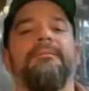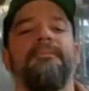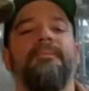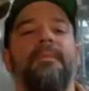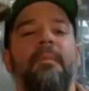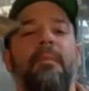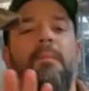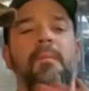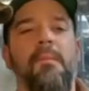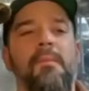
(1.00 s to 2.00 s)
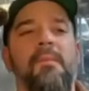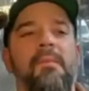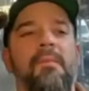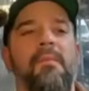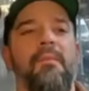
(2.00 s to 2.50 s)

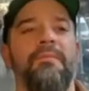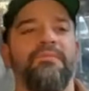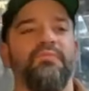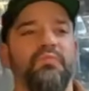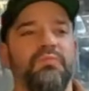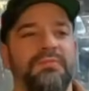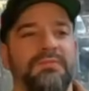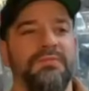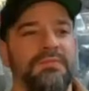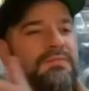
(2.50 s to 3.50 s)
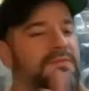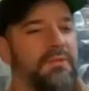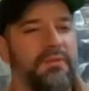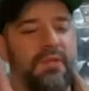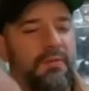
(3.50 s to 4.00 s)

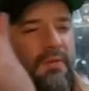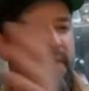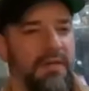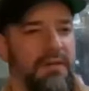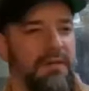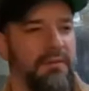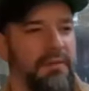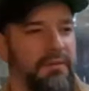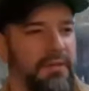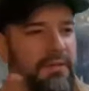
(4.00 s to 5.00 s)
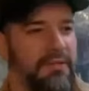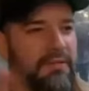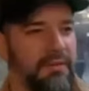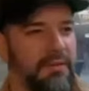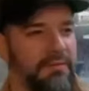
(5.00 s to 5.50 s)

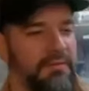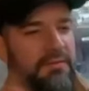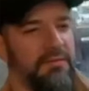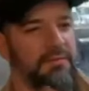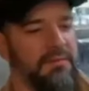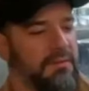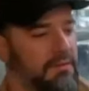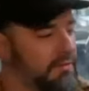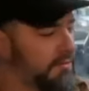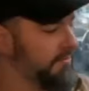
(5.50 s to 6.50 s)
This person isn't speaking.